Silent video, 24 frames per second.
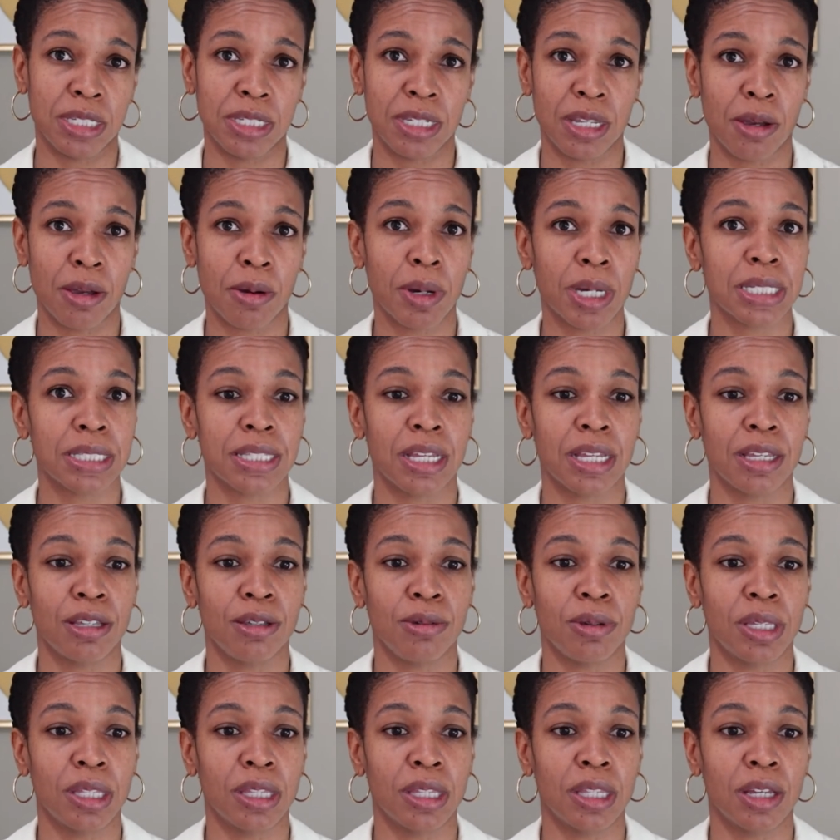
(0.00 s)
and PCOS
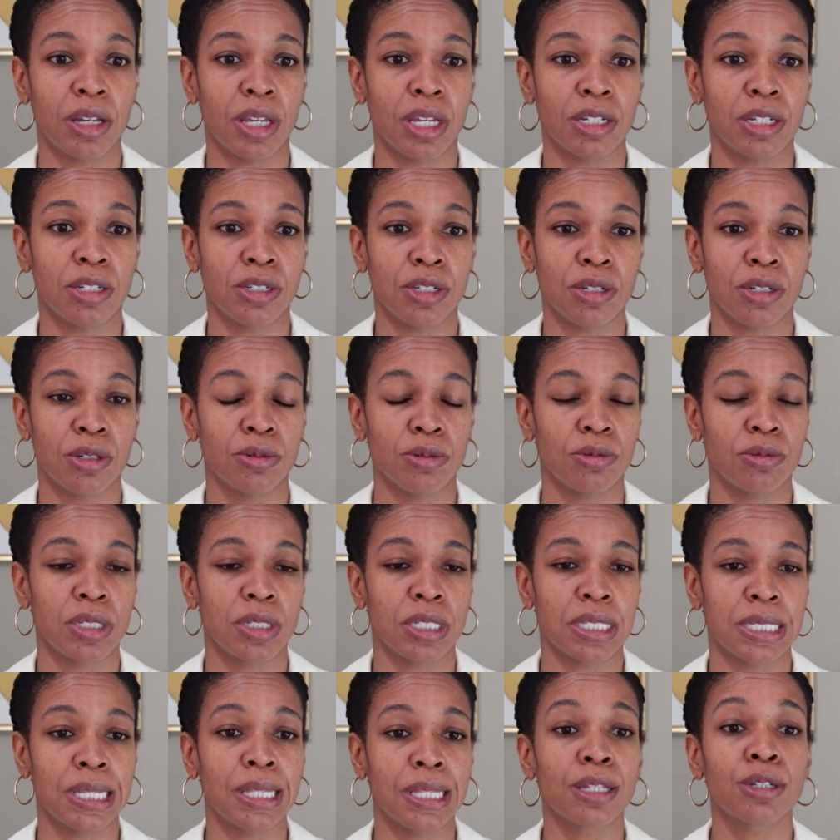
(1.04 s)
that you can look into
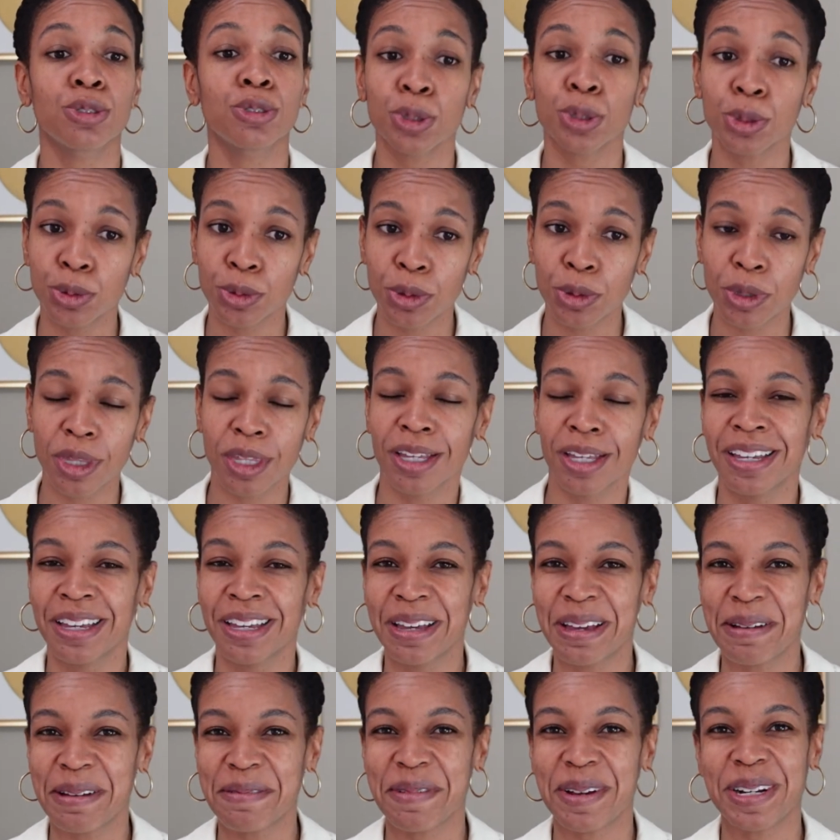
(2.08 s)
to see the truth
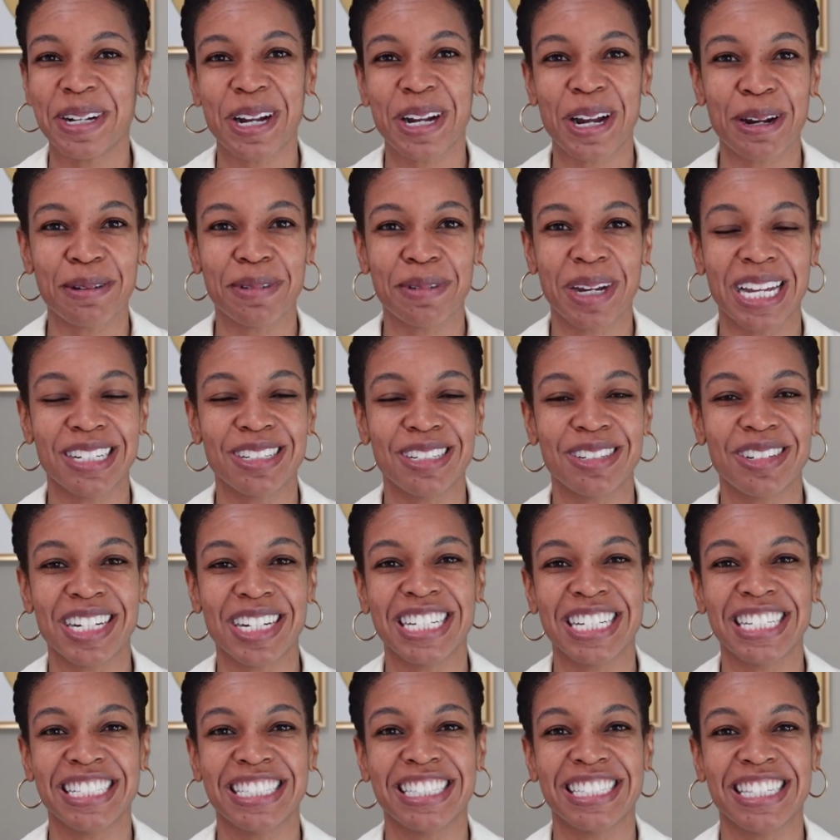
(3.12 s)
about
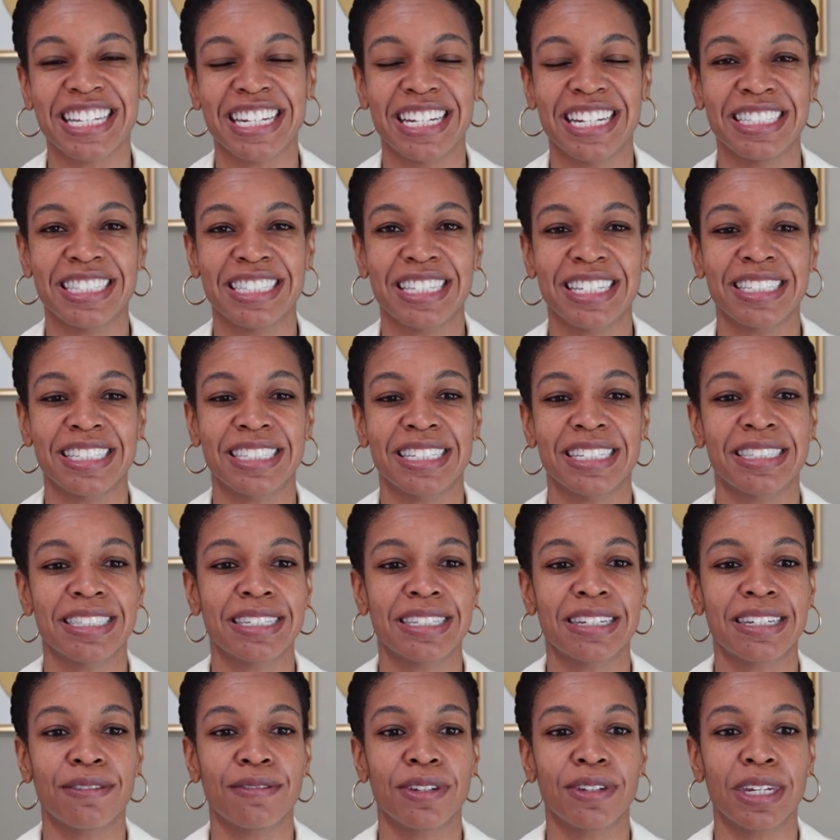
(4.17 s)
carbohydrates and insulin
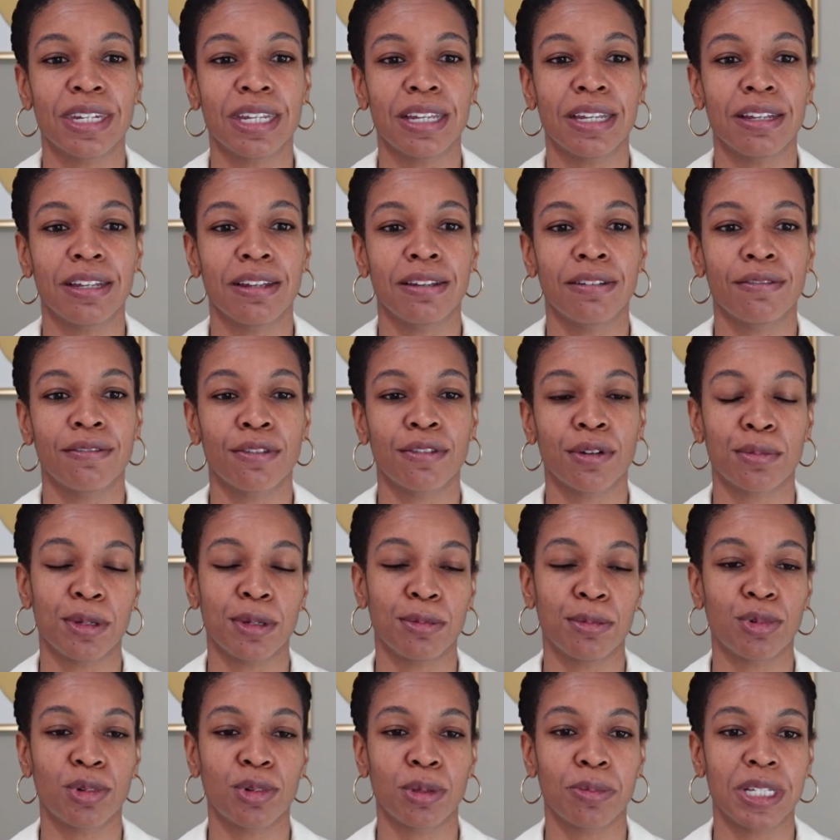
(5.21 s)
sensitivity for
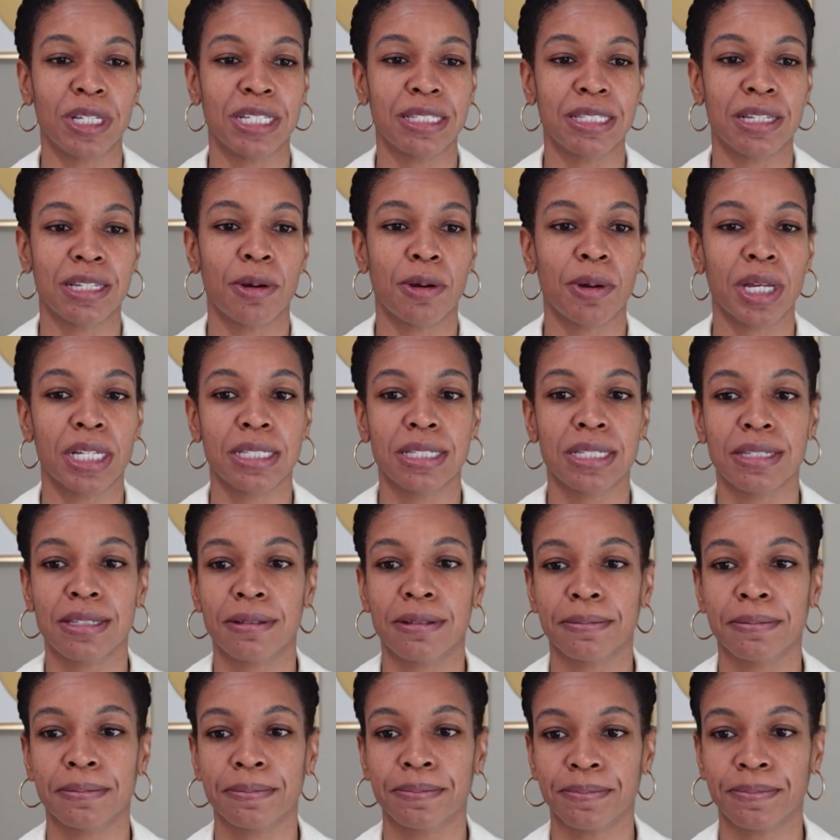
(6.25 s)
people with
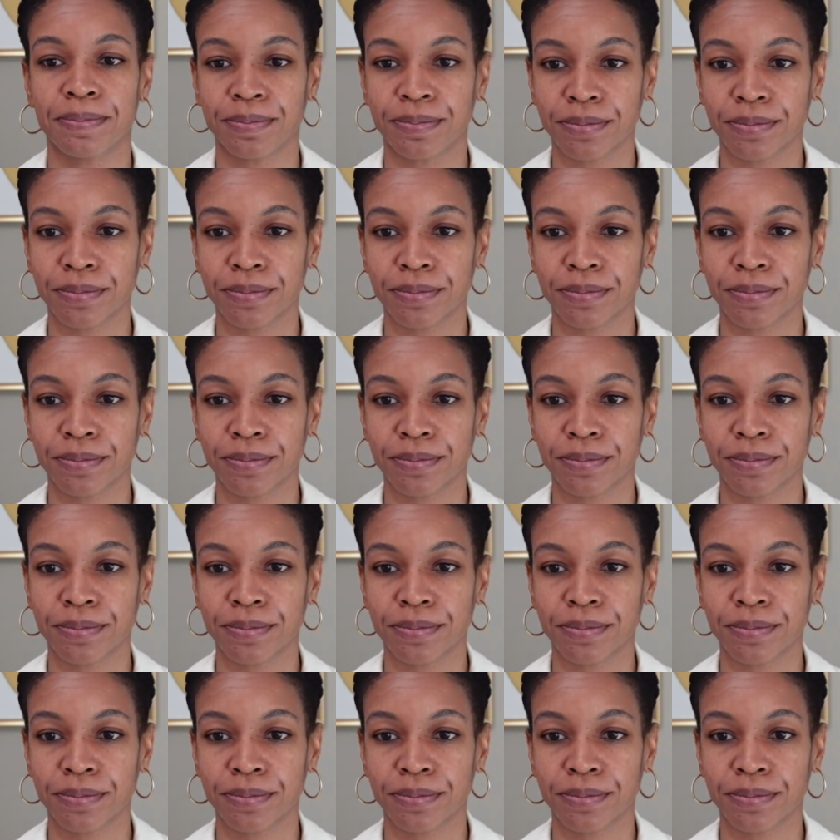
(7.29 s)
PCOS.